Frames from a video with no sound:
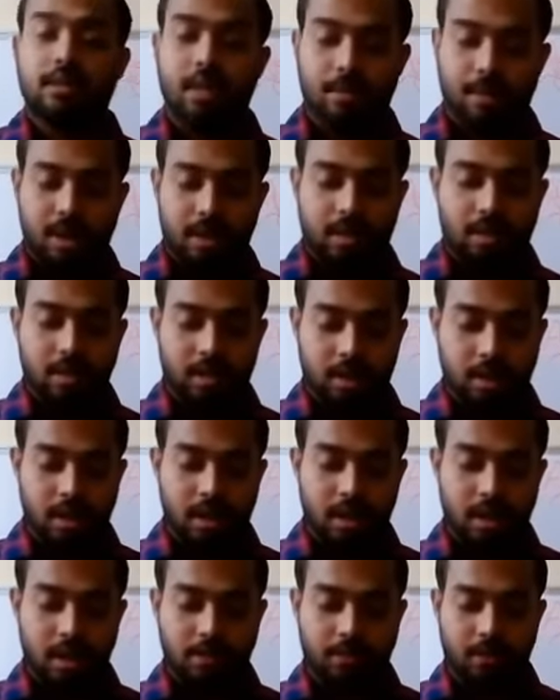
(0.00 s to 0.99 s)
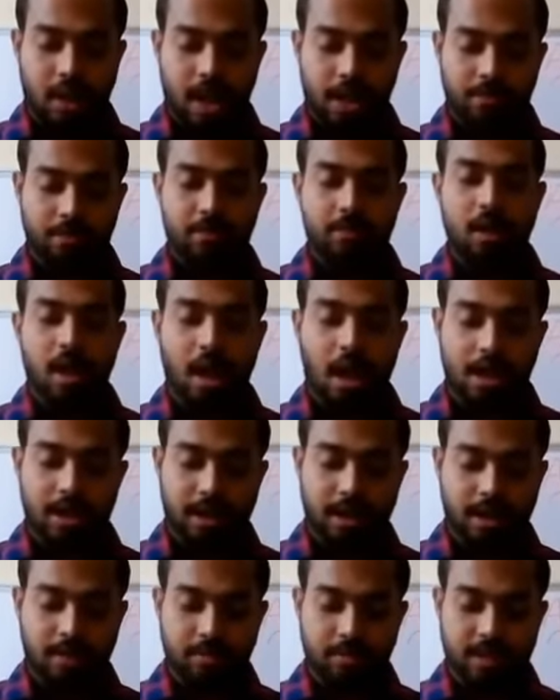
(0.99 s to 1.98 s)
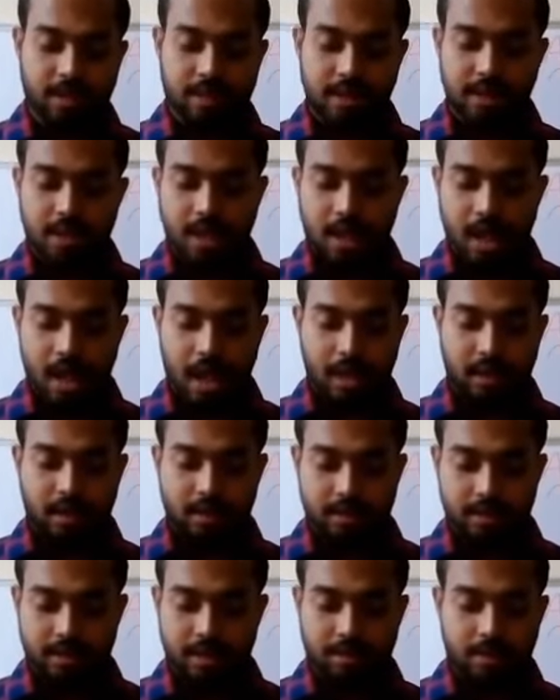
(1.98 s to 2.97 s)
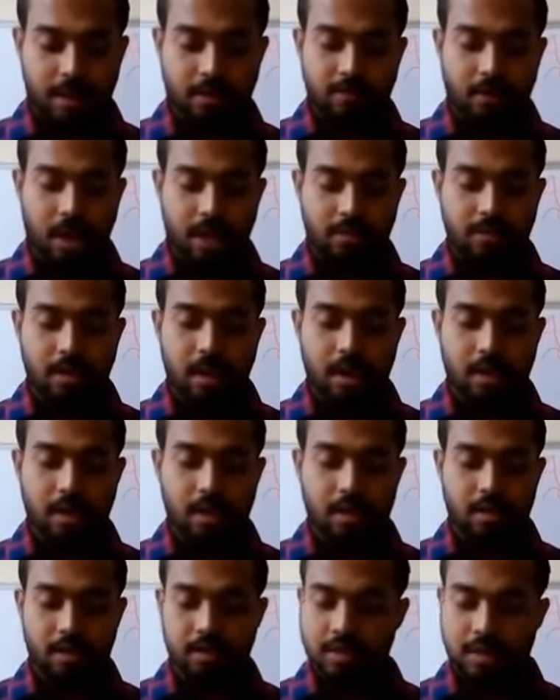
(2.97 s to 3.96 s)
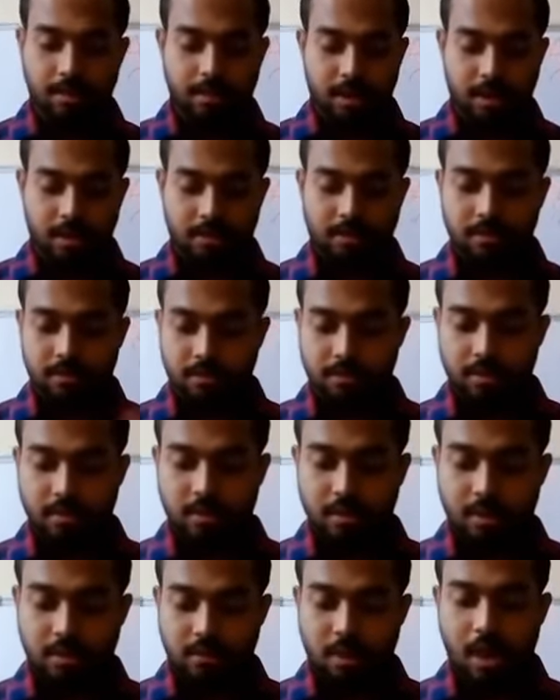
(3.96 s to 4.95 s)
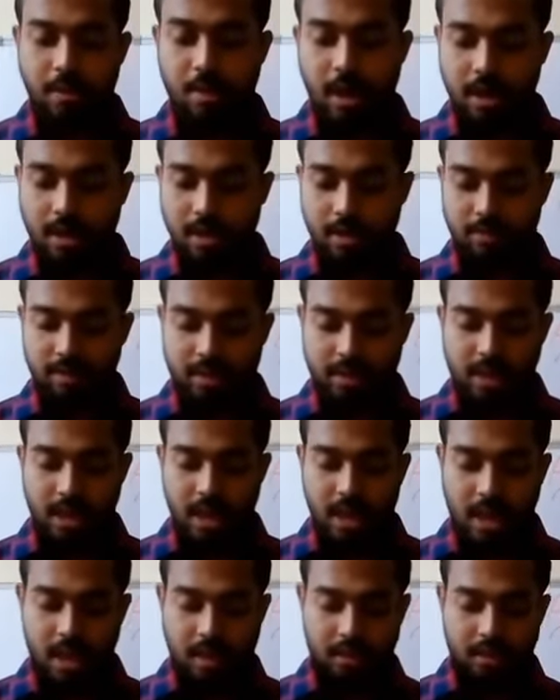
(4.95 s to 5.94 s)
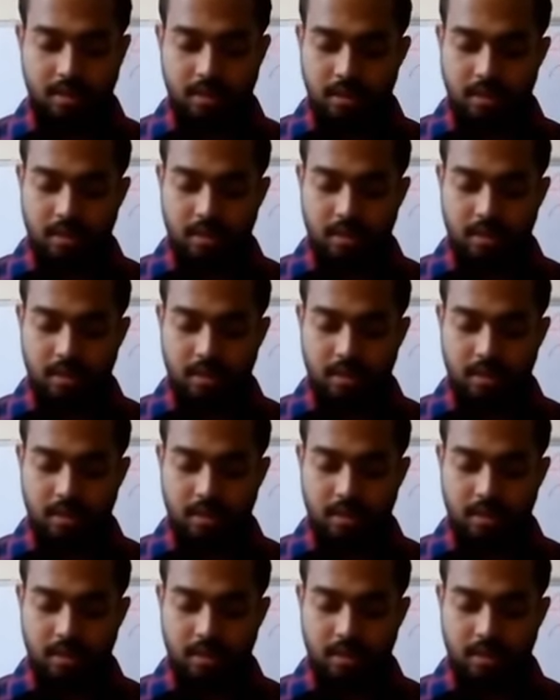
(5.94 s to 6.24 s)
7500 BC and 7500 BC, and